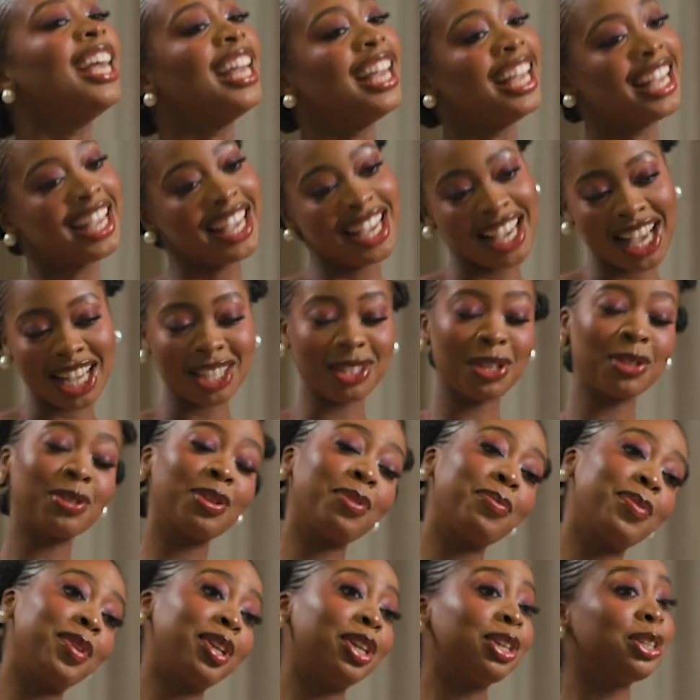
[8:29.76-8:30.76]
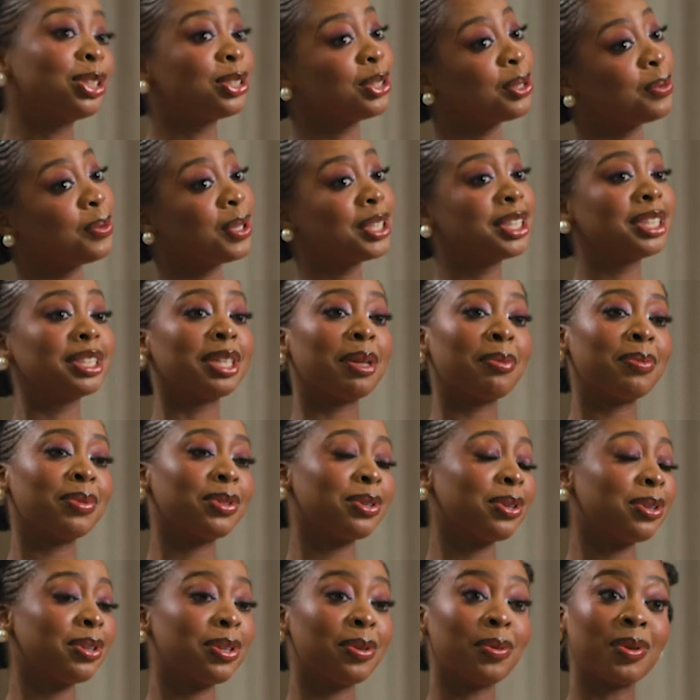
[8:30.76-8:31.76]
He has also been on the show. Watch his
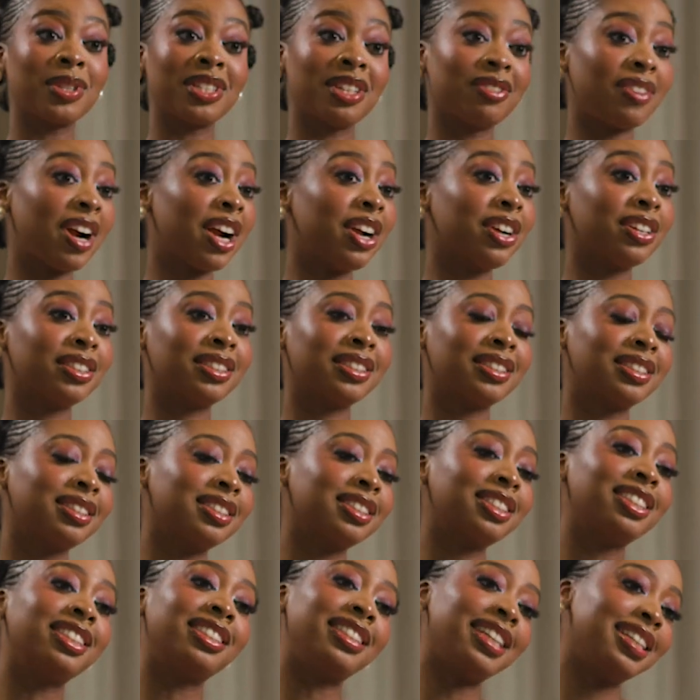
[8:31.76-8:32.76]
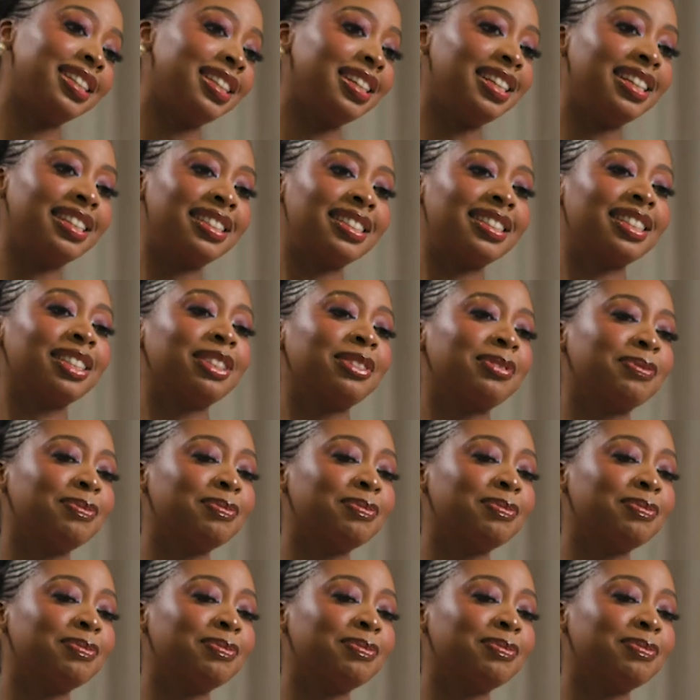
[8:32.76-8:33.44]
episode. It was a riot, to say the least.